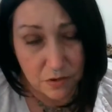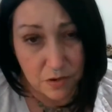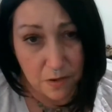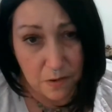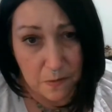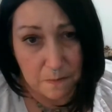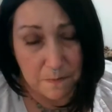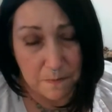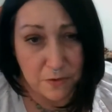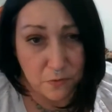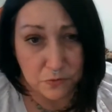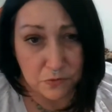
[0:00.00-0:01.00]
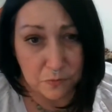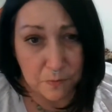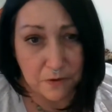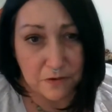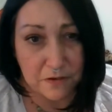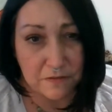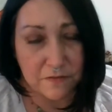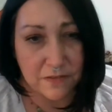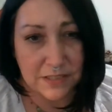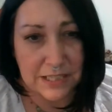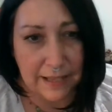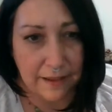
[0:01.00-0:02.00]
an older part of
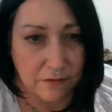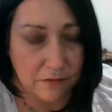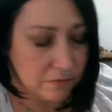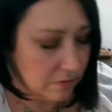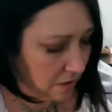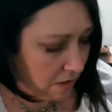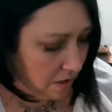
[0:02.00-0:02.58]
town,